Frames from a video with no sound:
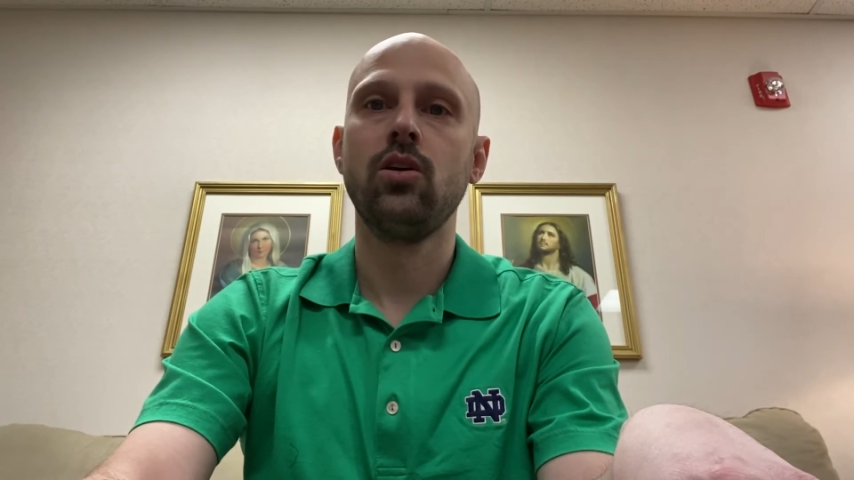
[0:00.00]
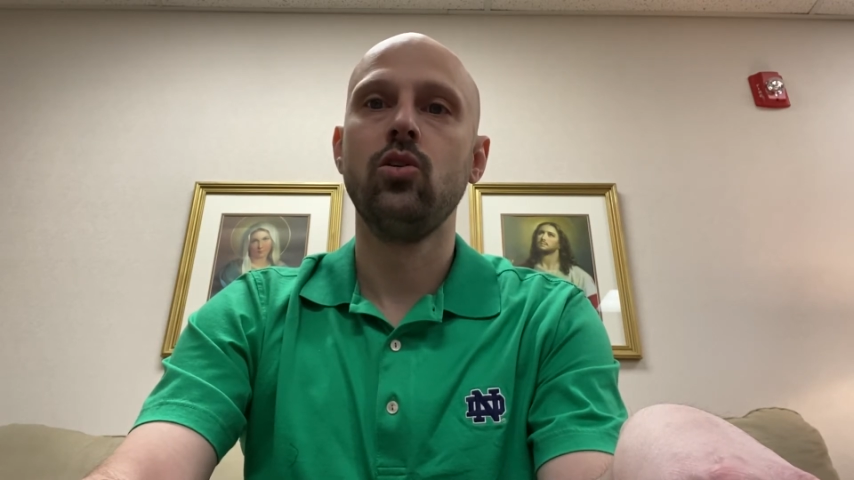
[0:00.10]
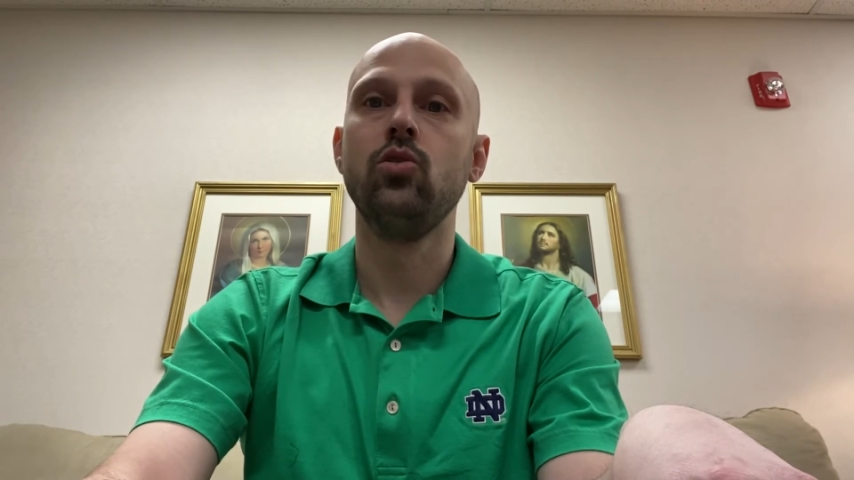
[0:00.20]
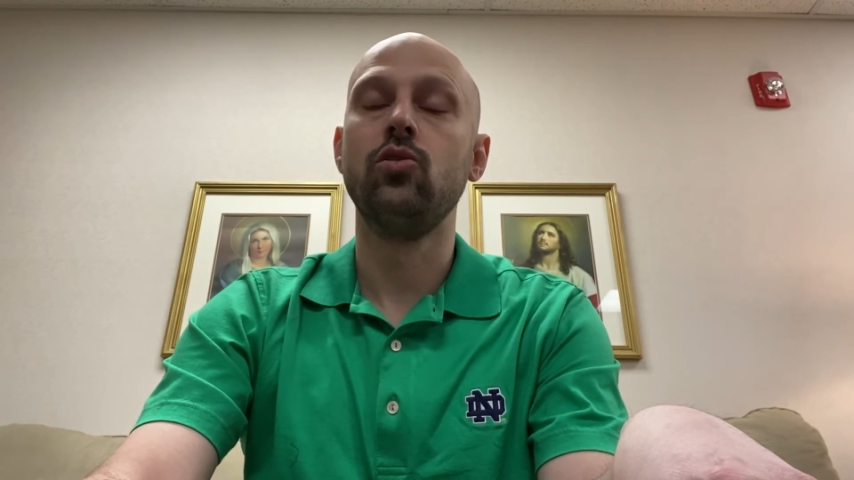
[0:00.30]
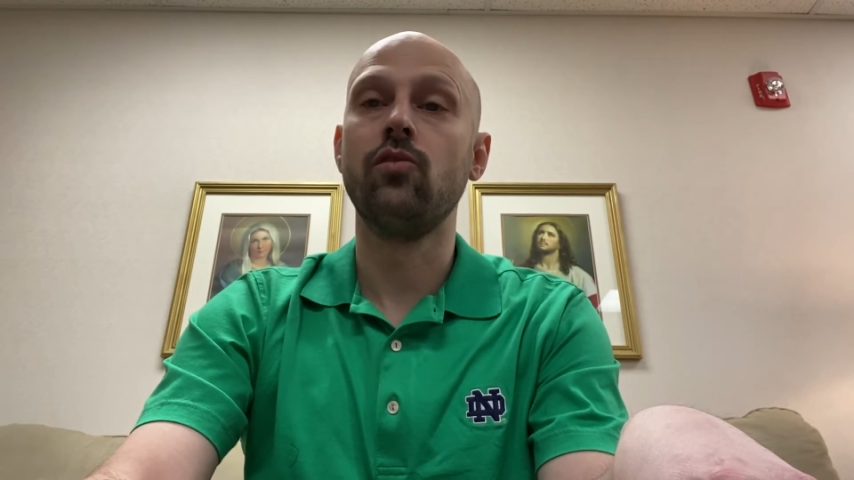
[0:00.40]

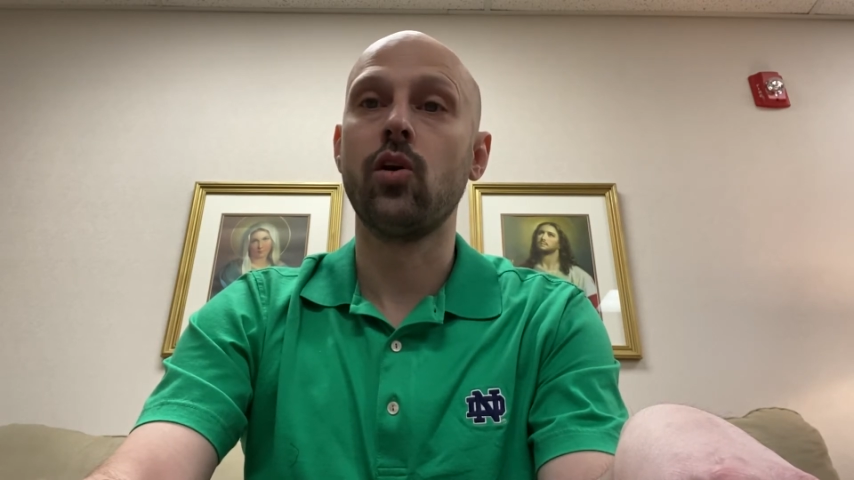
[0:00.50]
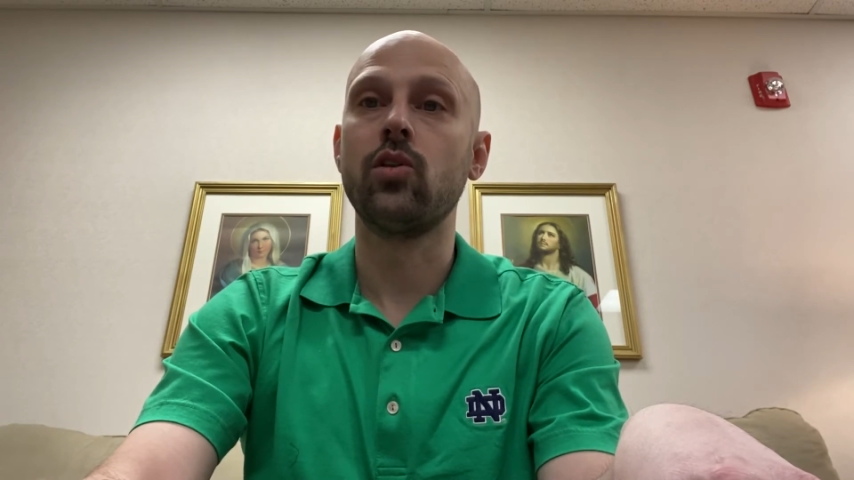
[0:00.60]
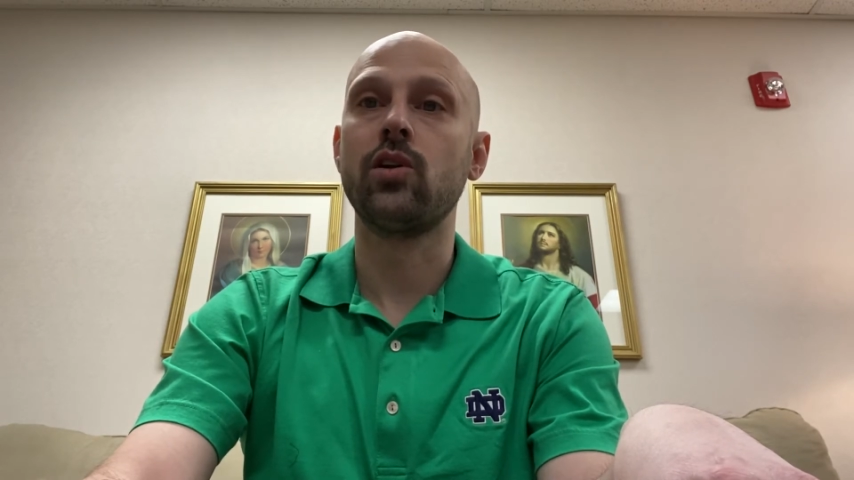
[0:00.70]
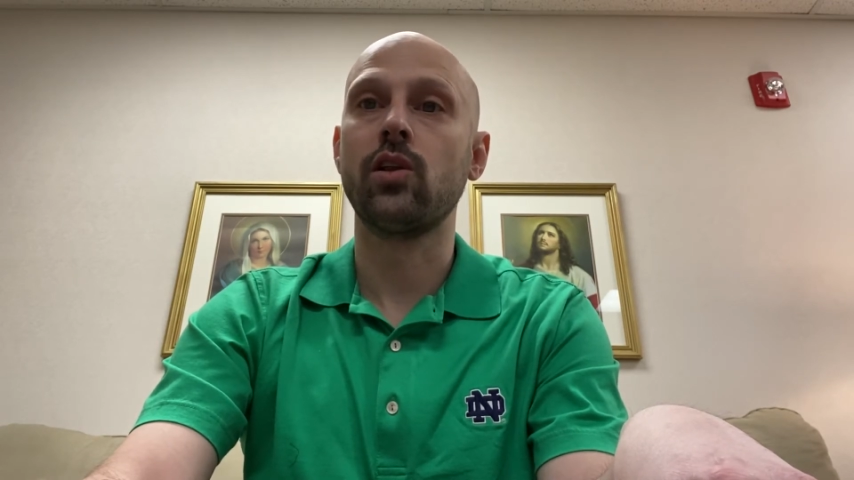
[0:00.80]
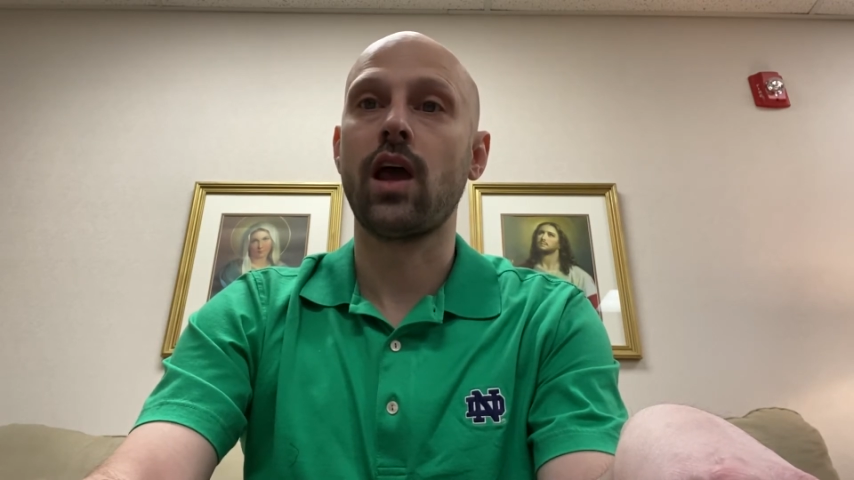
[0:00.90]
who devoted
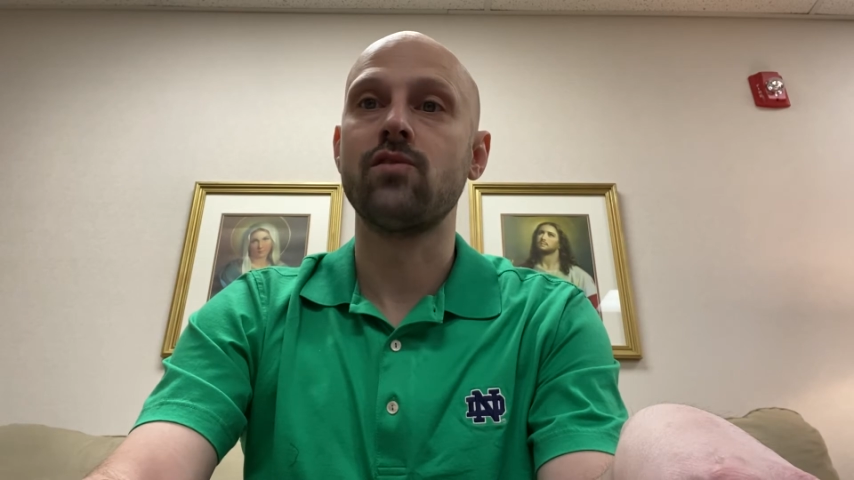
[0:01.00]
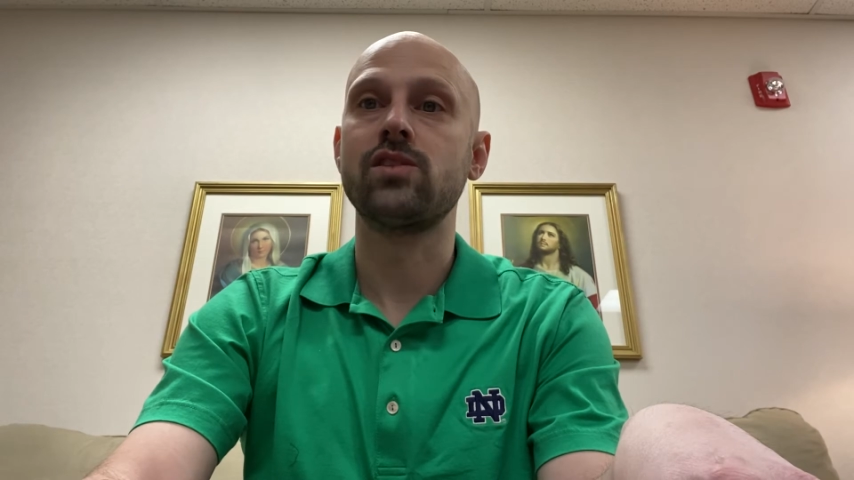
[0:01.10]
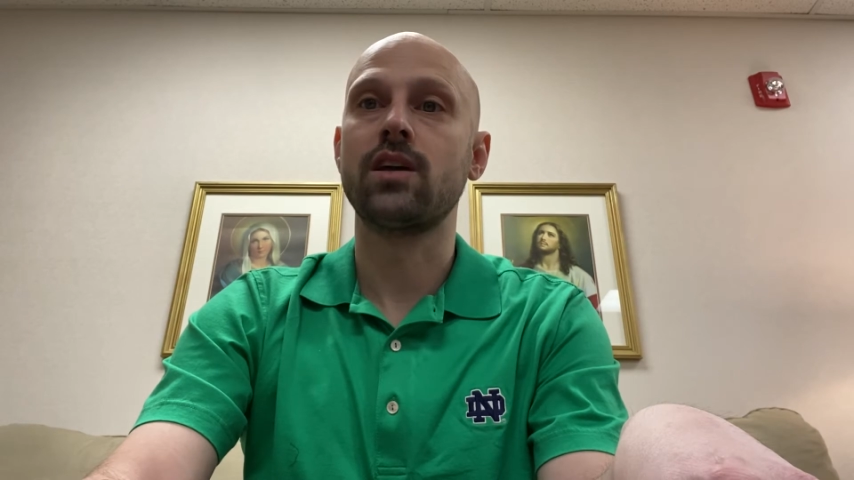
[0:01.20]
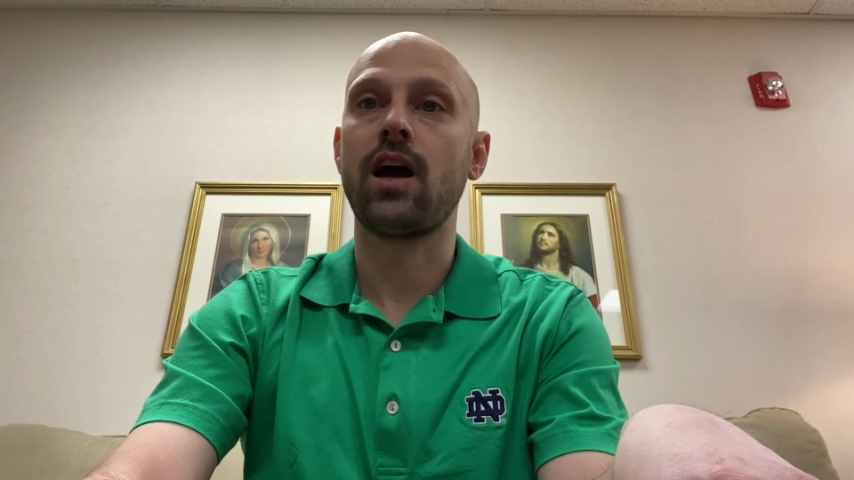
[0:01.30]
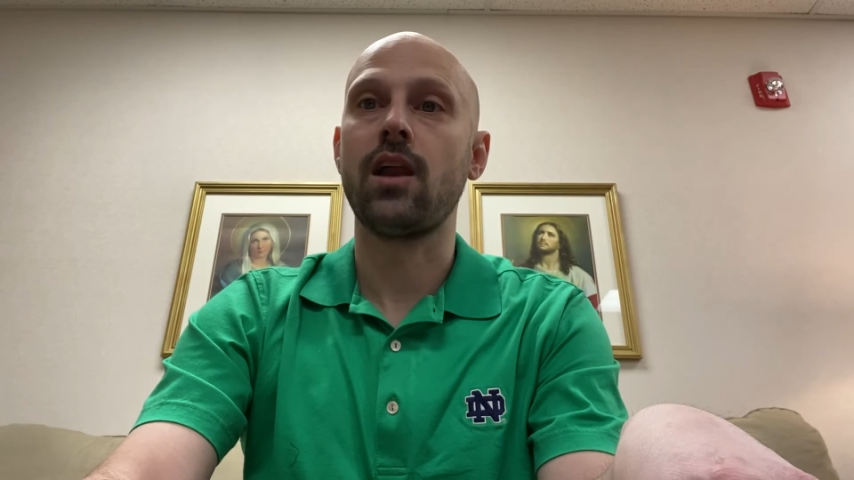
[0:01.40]
their lives to
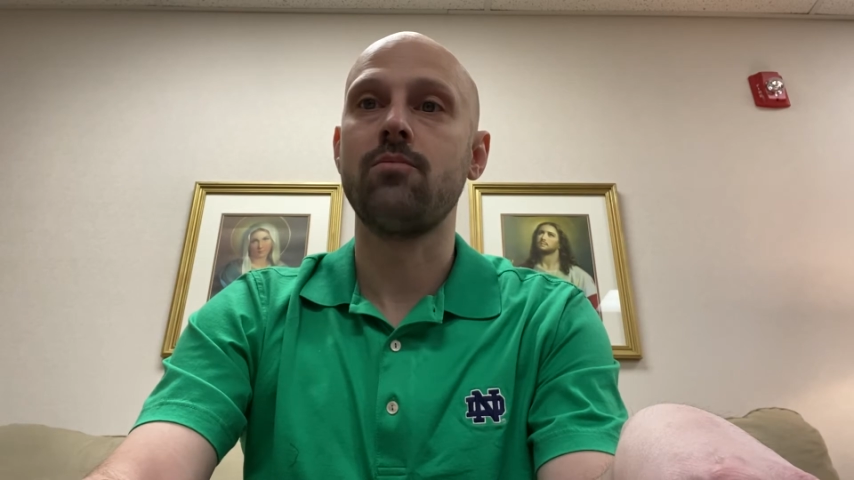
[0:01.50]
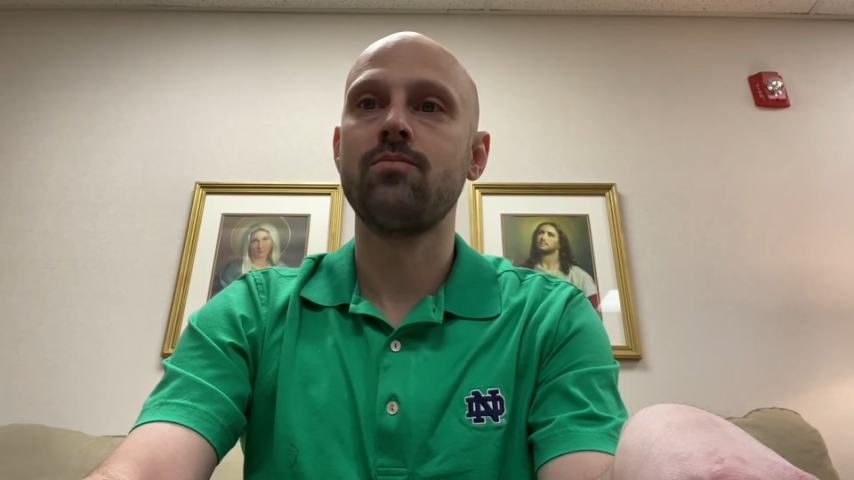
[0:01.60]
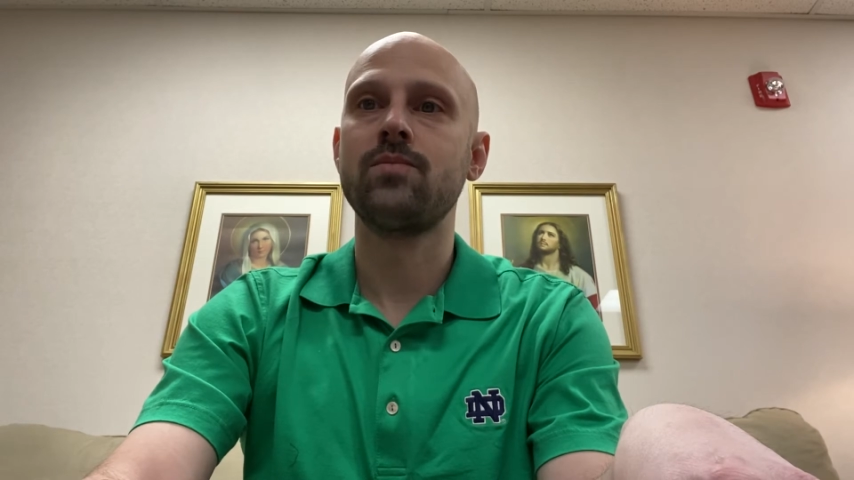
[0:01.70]
God.